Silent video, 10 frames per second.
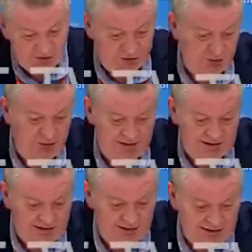is also
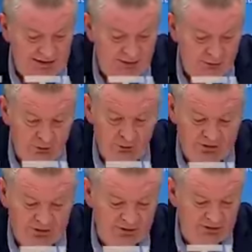playing a leading
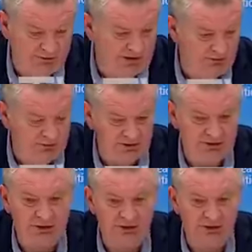role in the development